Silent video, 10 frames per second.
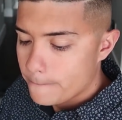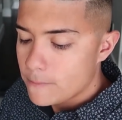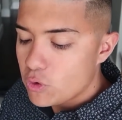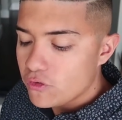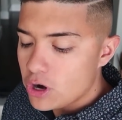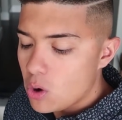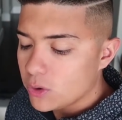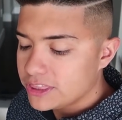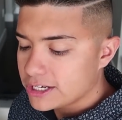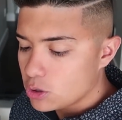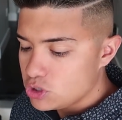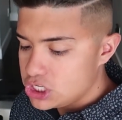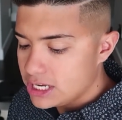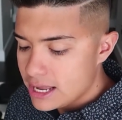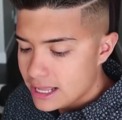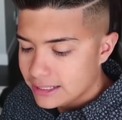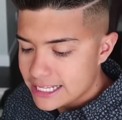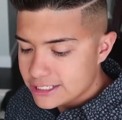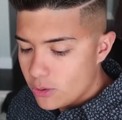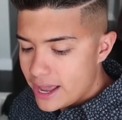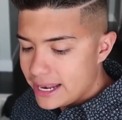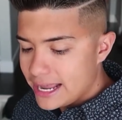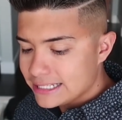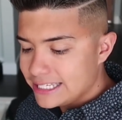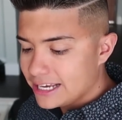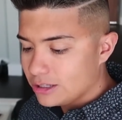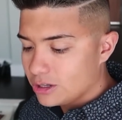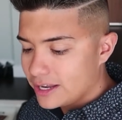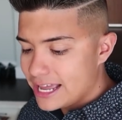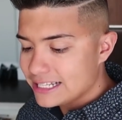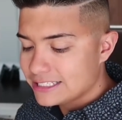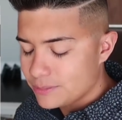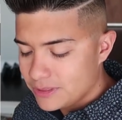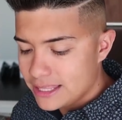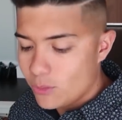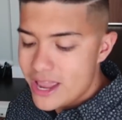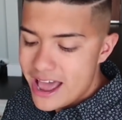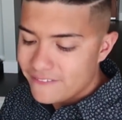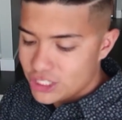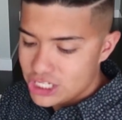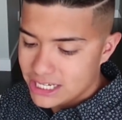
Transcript: Moving on with the Gucci, let's go ahead and take a look at something that we haven't